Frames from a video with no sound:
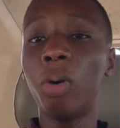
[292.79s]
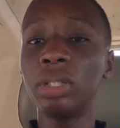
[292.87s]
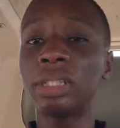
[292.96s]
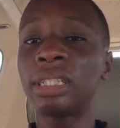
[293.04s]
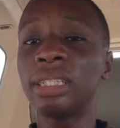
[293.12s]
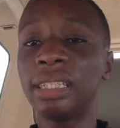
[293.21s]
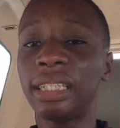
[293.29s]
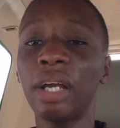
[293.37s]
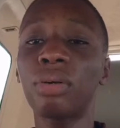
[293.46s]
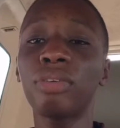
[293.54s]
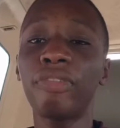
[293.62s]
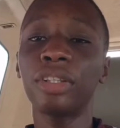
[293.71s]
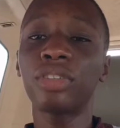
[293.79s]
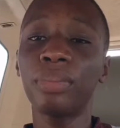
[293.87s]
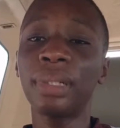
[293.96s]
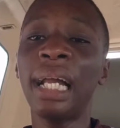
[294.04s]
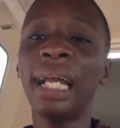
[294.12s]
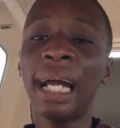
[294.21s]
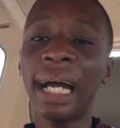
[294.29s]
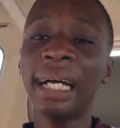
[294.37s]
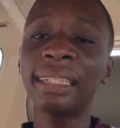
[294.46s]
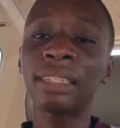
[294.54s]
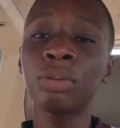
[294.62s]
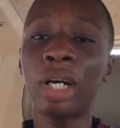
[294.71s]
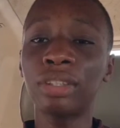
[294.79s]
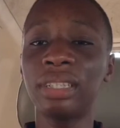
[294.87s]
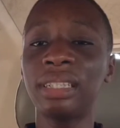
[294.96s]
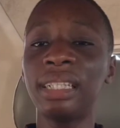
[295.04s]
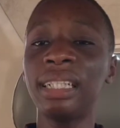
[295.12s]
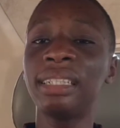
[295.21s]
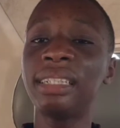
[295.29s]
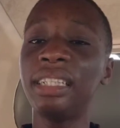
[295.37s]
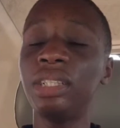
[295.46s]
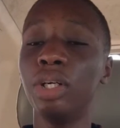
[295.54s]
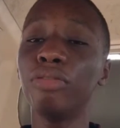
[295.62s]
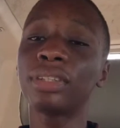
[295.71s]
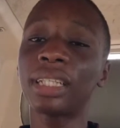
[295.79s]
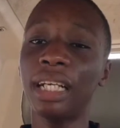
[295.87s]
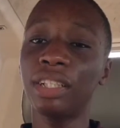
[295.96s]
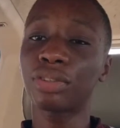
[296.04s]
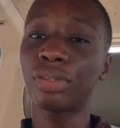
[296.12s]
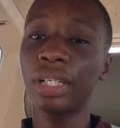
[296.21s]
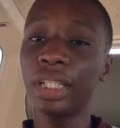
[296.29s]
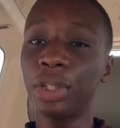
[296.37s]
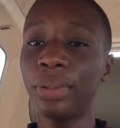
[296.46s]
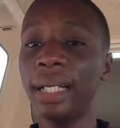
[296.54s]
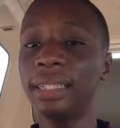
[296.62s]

but Tecno Phantom 9 has 128 gig of internal storage,